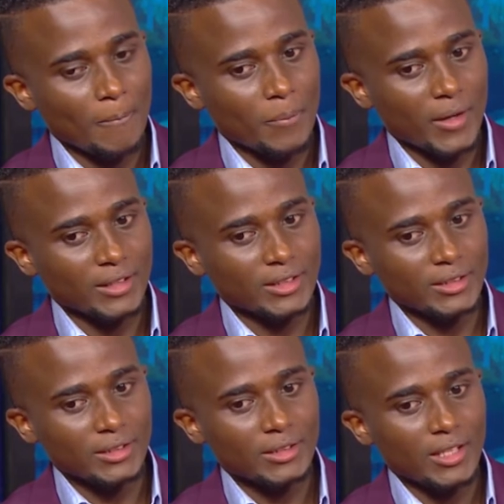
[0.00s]

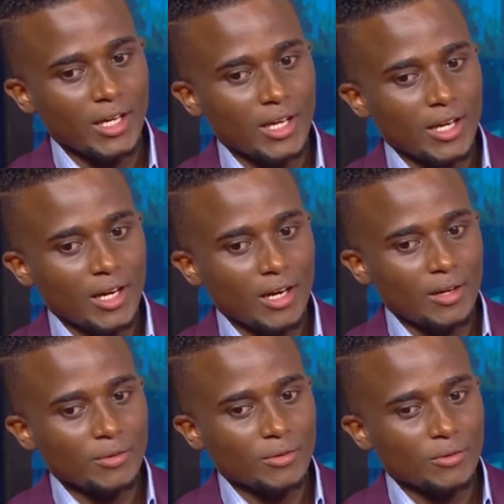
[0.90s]
prices.
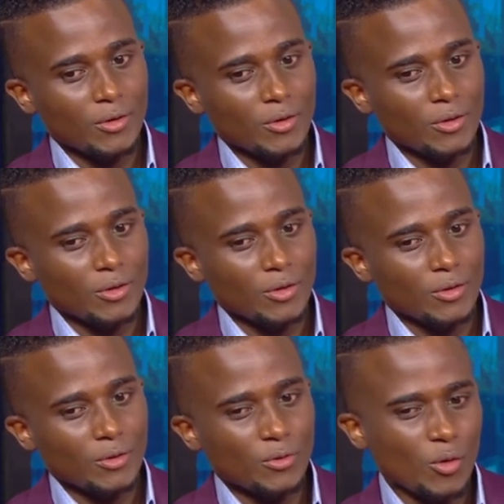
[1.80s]

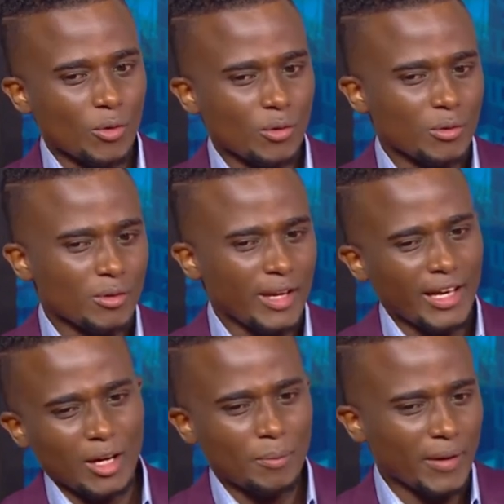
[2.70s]
For
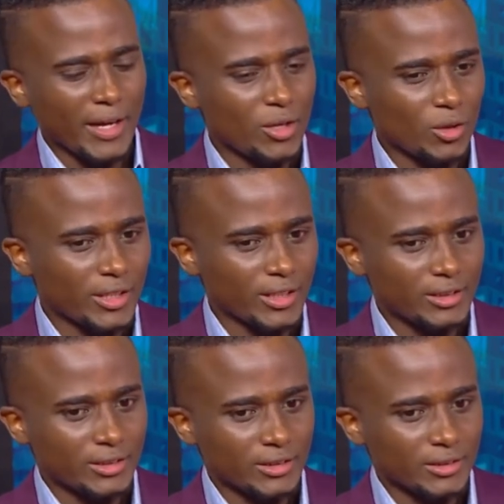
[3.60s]
like a bridal
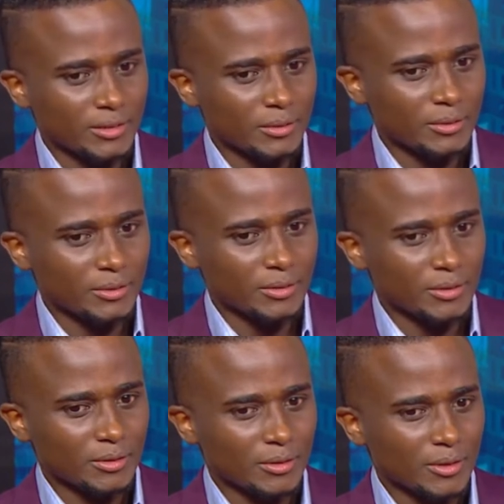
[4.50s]
nails,
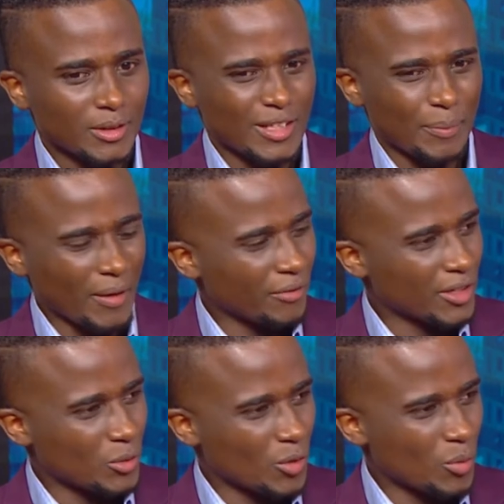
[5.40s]
the
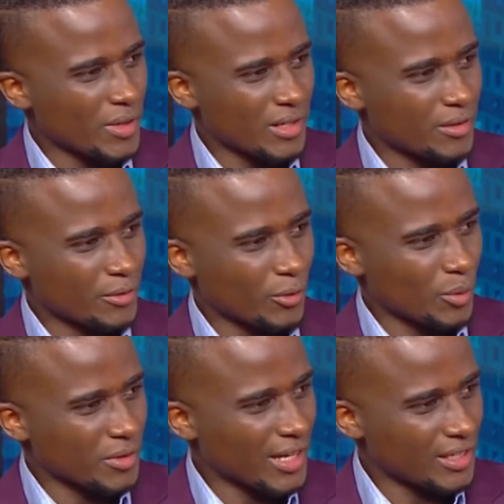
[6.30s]
perfect one will be
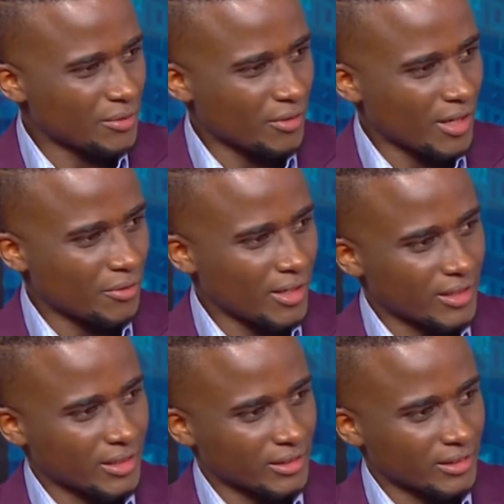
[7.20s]
from
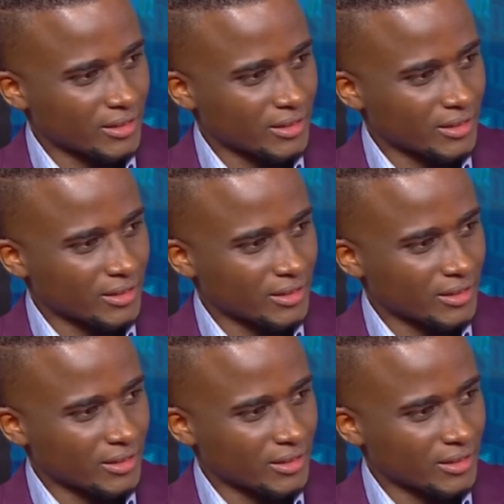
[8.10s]
3,500.